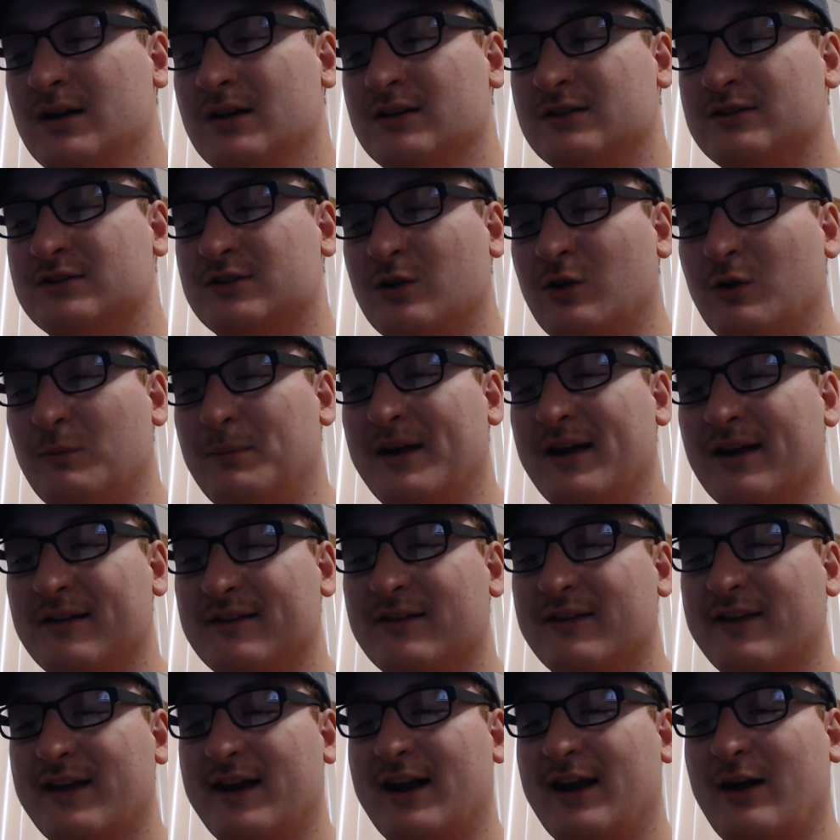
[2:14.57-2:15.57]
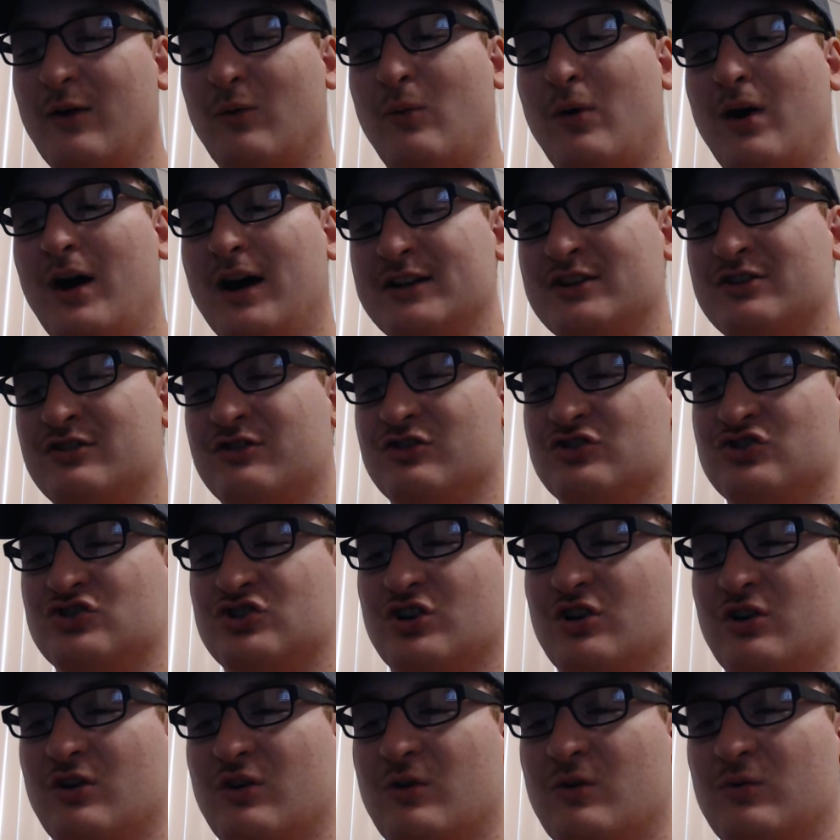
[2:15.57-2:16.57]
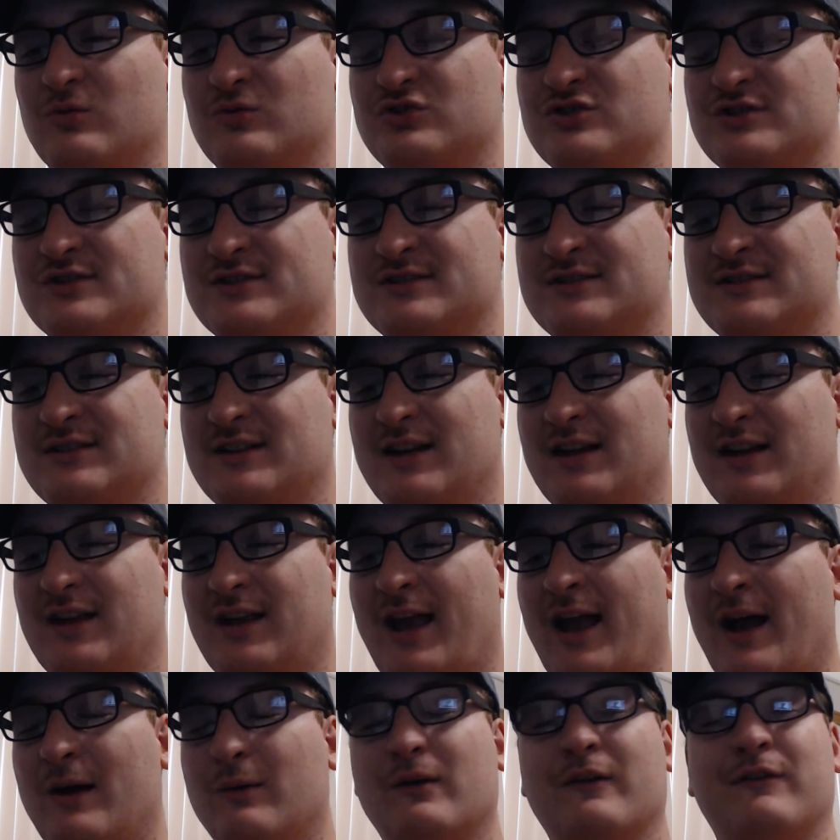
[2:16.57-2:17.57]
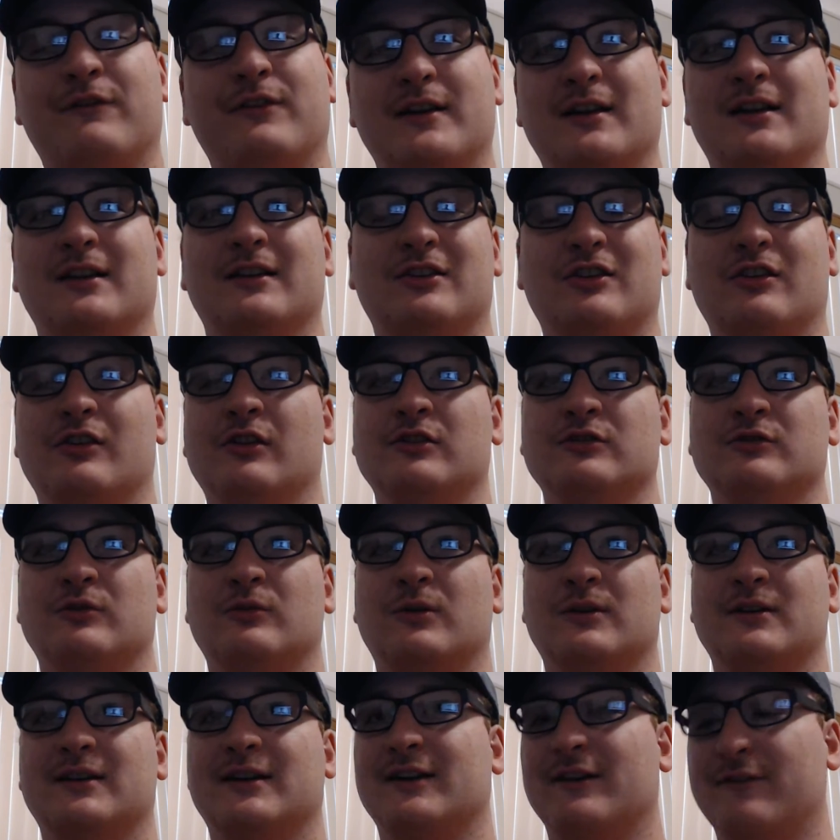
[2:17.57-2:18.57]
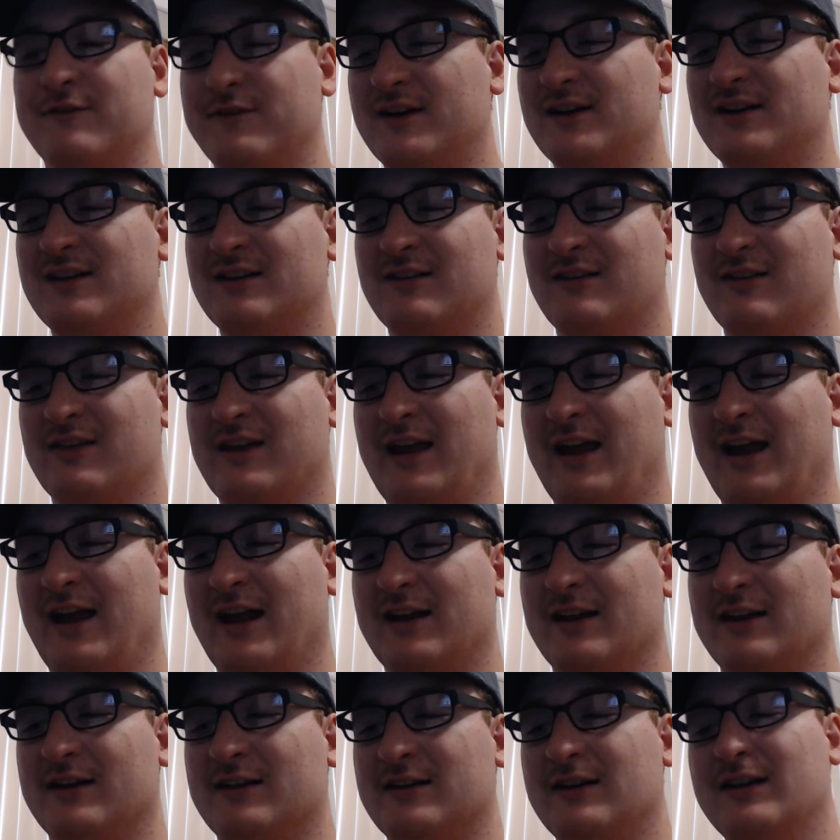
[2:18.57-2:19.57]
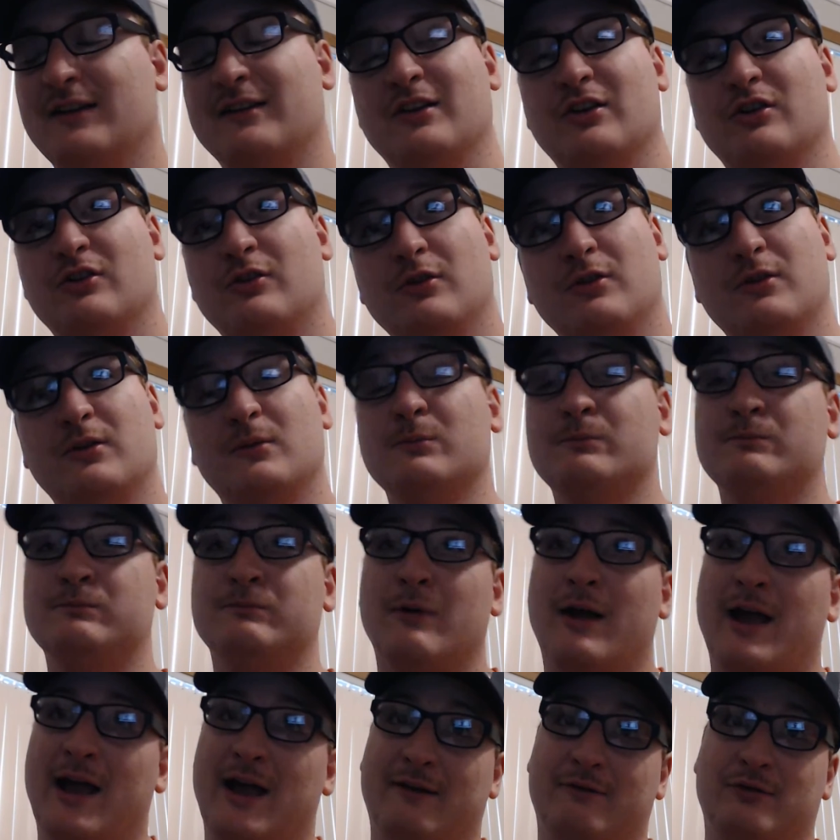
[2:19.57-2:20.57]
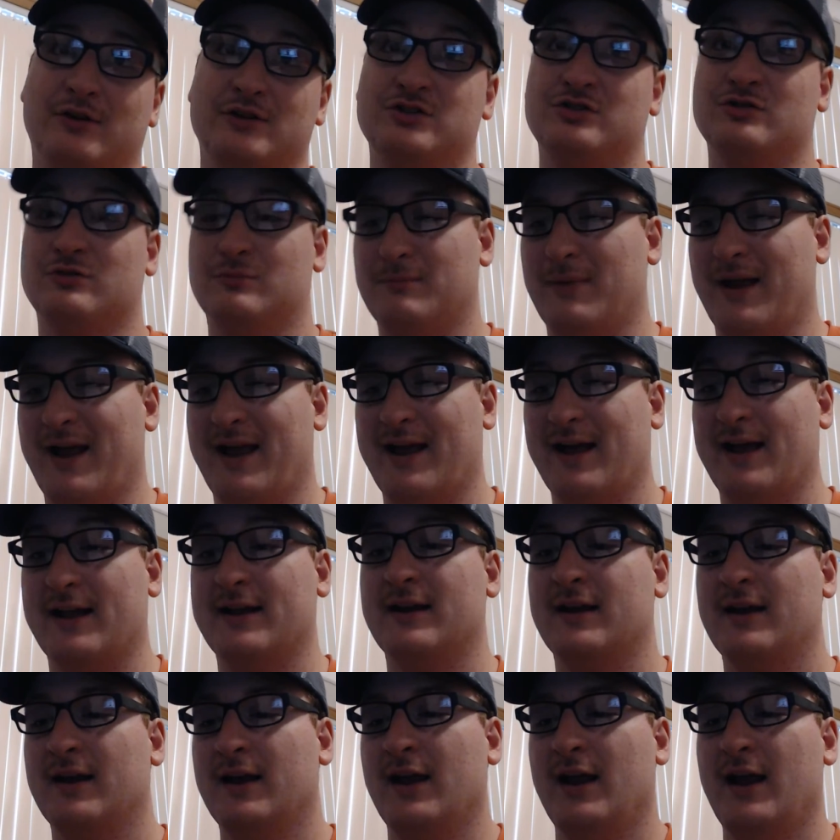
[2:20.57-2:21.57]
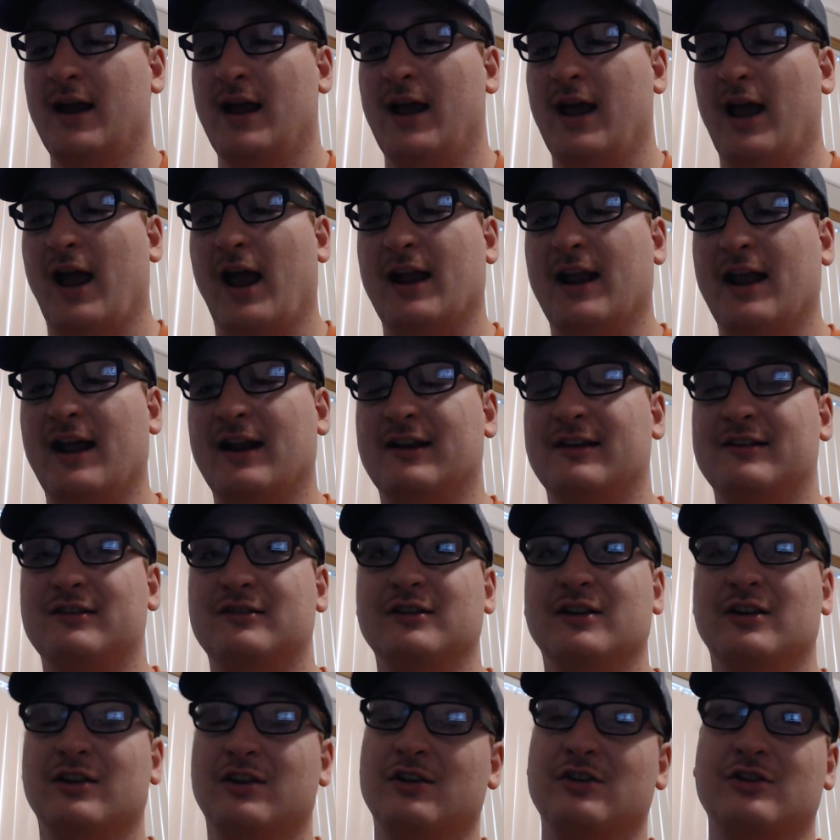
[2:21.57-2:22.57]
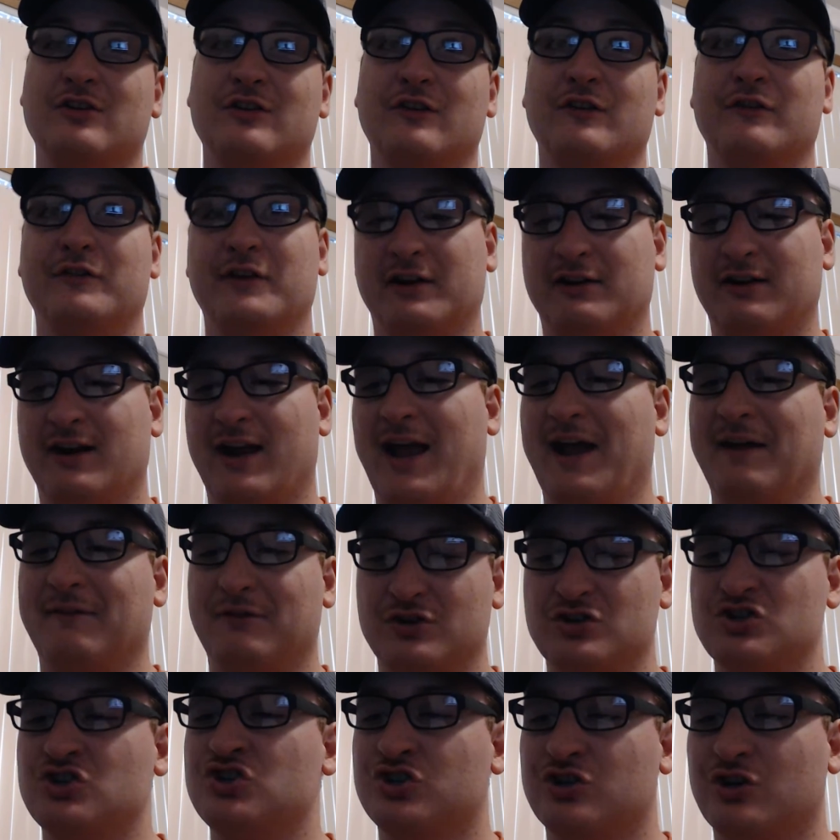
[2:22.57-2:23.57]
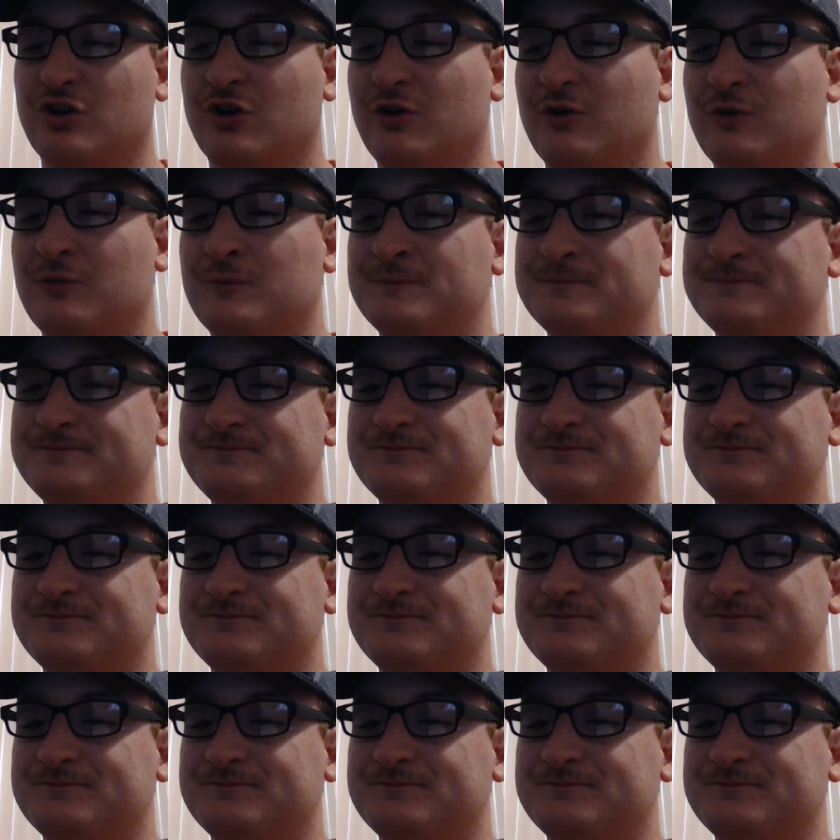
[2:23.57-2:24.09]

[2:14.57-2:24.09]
So because of that, I watched the show, just seeing how it fit into the lore. Did it fit into the canon? Is it good, average, or bad? And honestly, this is a very average show.